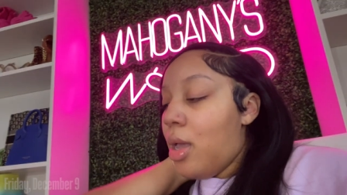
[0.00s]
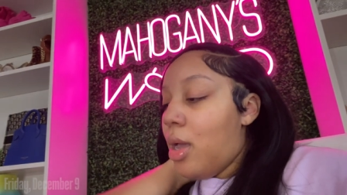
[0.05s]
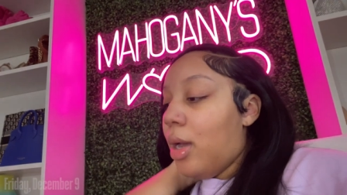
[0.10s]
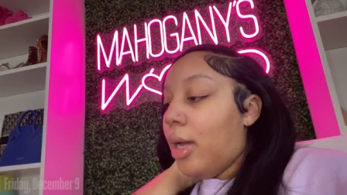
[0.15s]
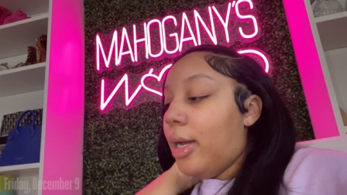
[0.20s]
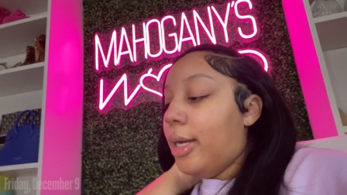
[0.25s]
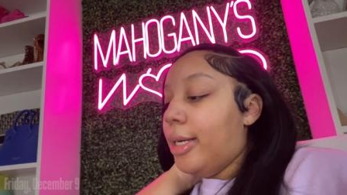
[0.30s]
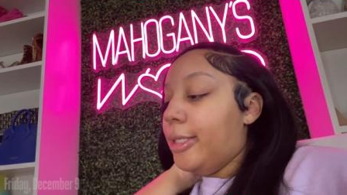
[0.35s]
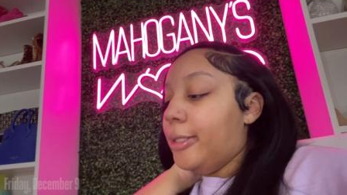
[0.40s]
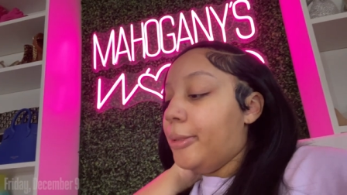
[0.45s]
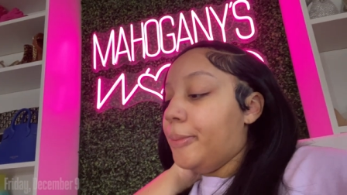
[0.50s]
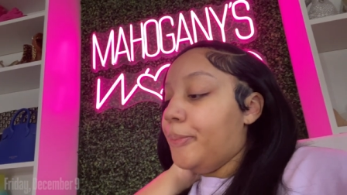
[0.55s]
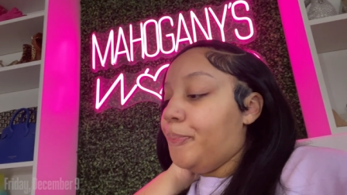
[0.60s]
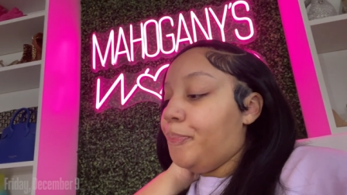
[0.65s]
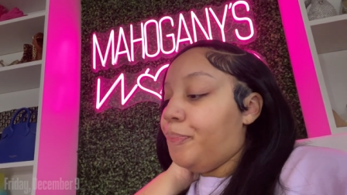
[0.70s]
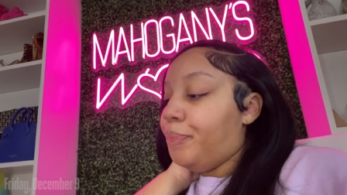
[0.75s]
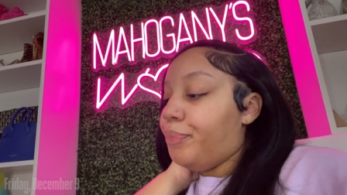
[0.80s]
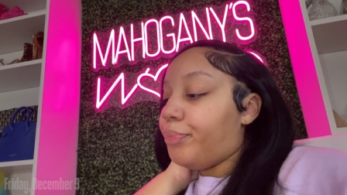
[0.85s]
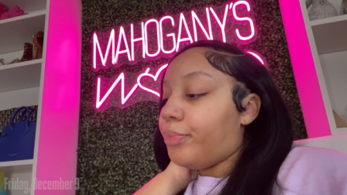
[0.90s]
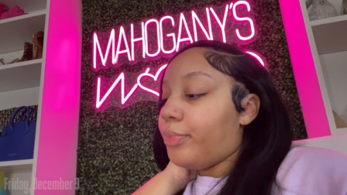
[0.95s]

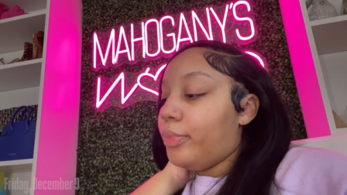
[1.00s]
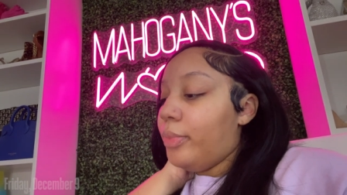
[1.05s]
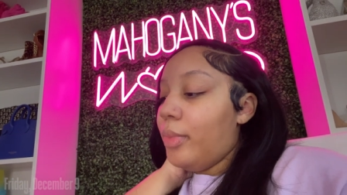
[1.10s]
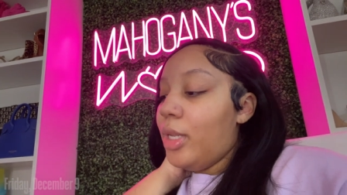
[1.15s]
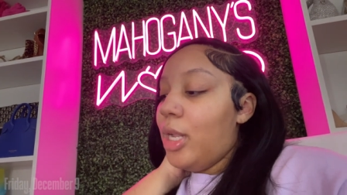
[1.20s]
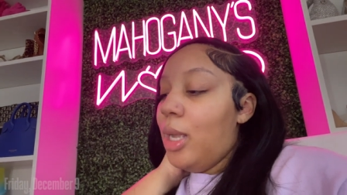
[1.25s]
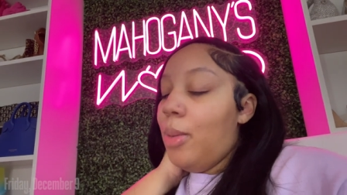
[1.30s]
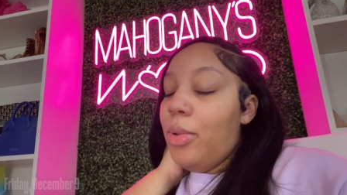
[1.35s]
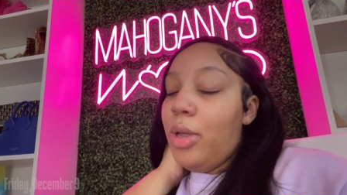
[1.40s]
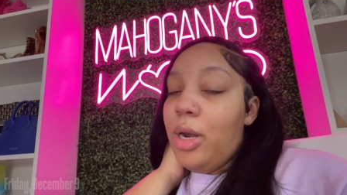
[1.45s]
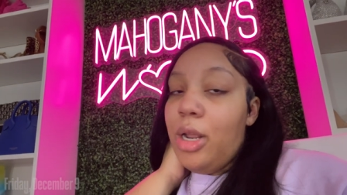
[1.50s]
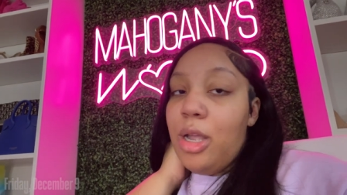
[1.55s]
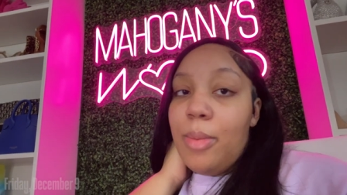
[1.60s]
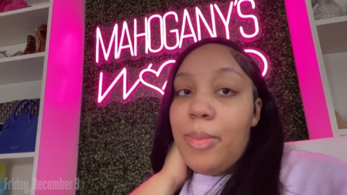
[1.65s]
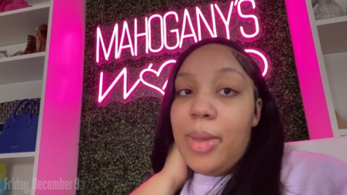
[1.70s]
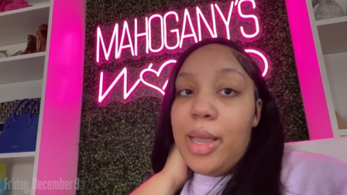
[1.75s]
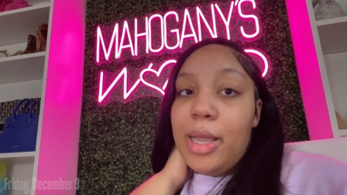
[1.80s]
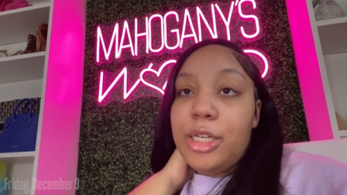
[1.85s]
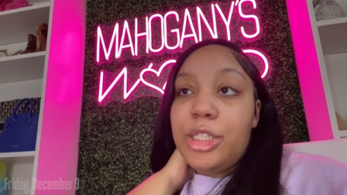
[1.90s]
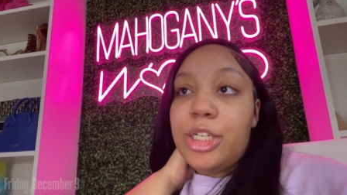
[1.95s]
Um, I'm going to come
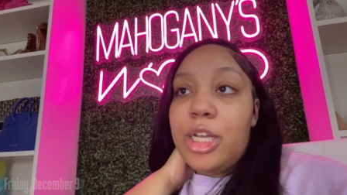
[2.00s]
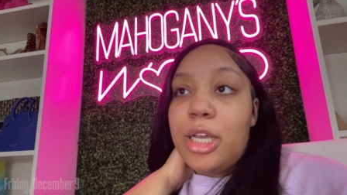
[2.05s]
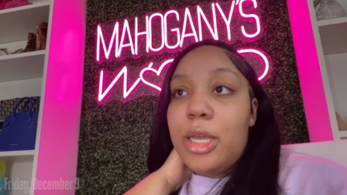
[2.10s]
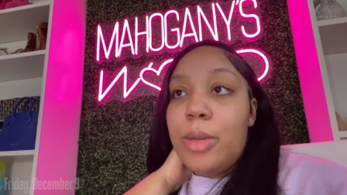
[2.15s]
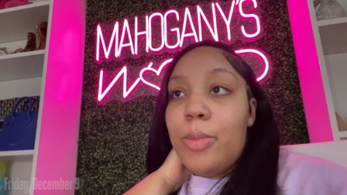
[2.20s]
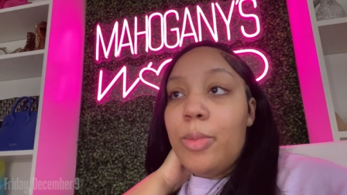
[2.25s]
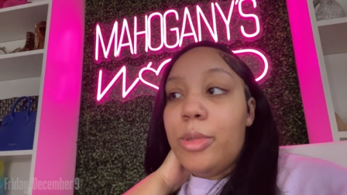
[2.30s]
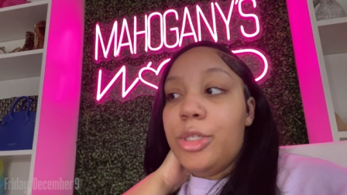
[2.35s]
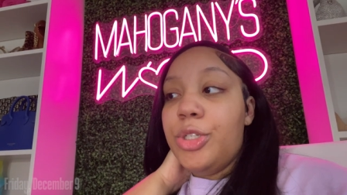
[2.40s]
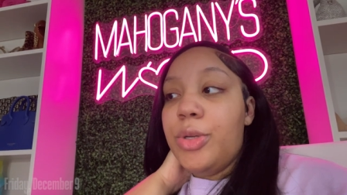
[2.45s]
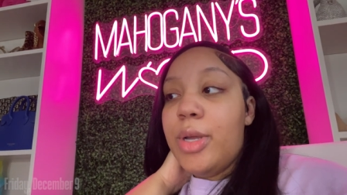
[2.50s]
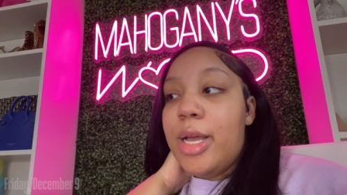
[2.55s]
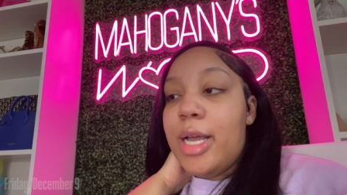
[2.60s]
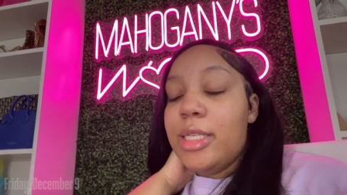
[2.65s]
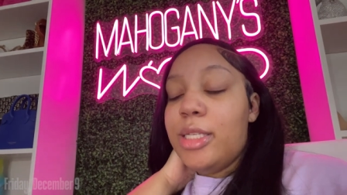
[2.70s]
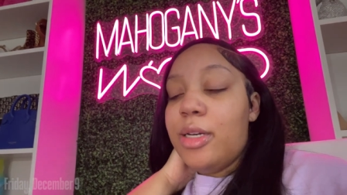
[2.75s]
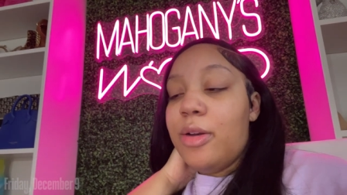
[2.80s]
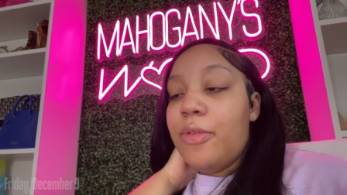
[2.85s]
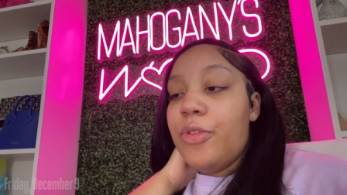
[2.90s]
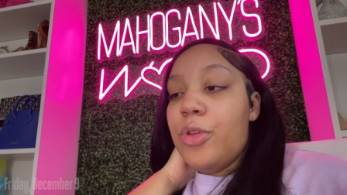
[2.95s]
back and check in with you
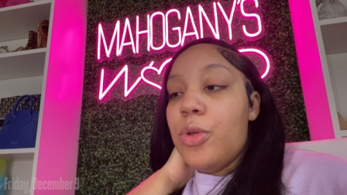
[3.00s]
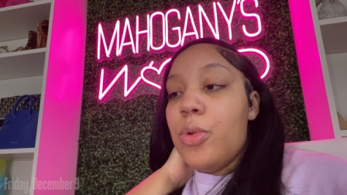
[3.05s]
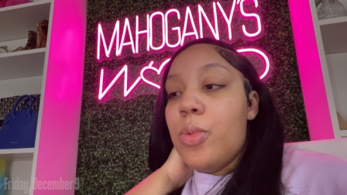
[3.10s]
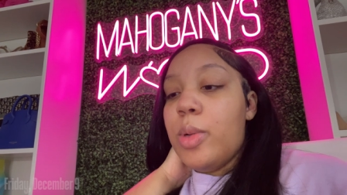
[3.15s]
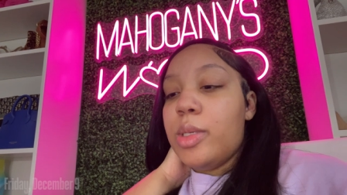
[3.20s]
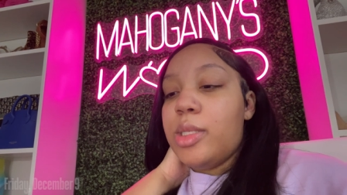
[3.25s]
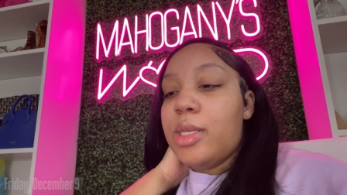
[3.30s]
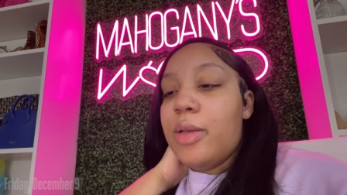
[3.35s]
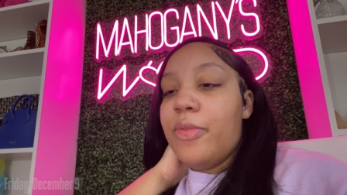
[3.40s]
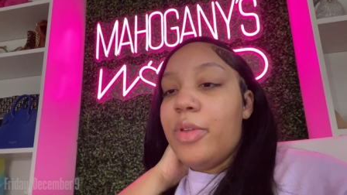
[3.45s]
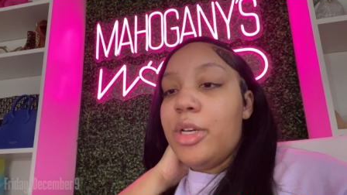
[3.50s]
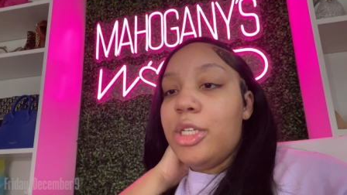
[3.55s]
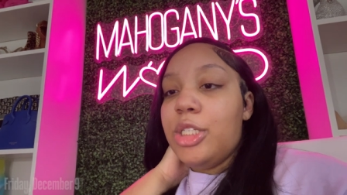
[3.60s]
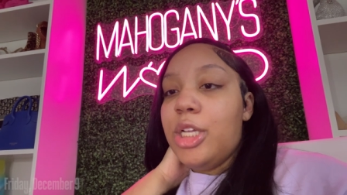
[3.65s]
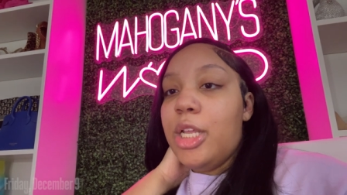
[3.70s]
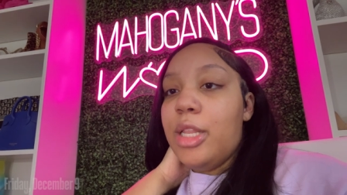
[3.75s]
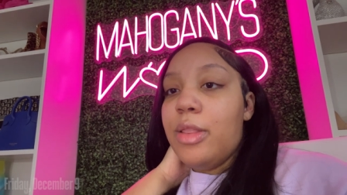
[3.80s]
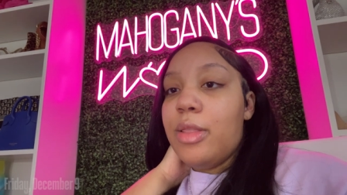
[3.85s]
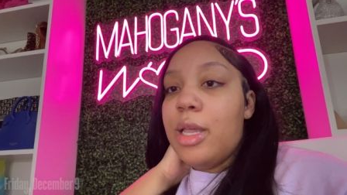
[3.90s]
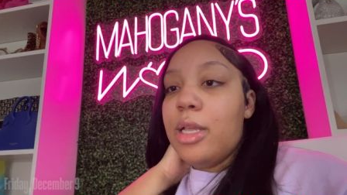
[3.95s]
guys in a few once I finish
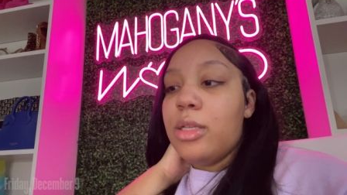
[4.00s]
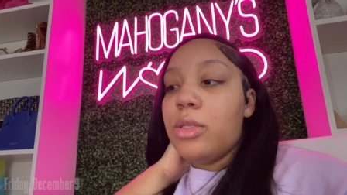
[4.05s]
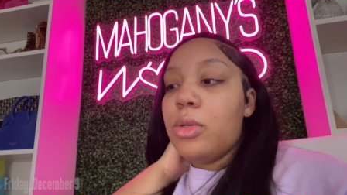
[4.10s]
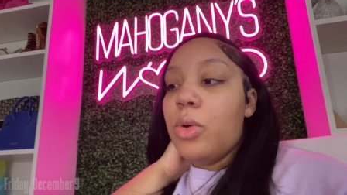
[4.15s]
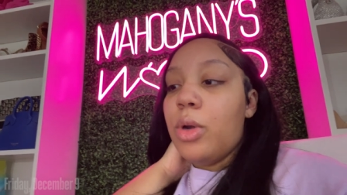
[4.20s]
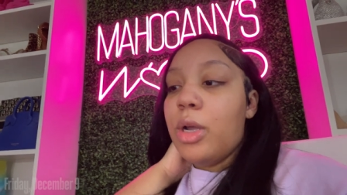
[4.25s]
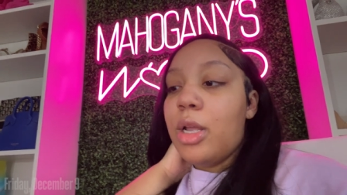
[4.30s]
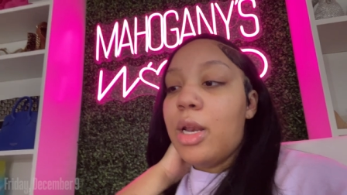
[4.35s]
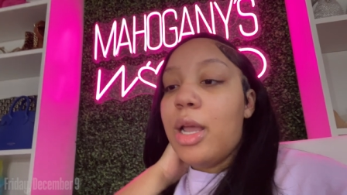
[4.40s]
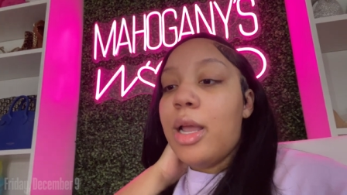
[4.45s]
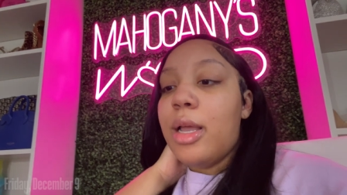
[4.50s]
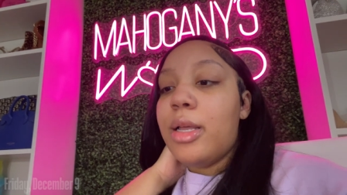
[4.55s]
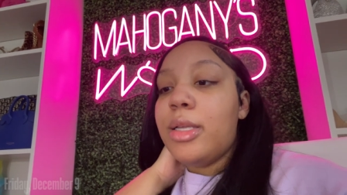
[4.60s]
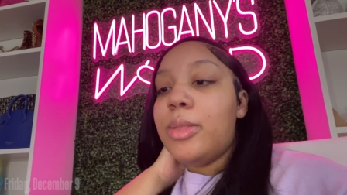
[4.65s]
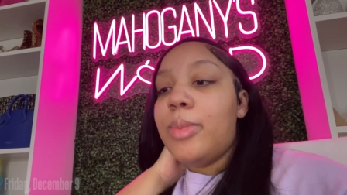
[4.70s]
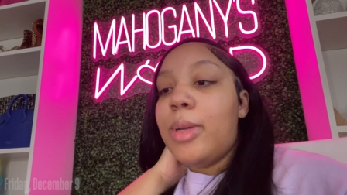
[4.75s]
getting things organized.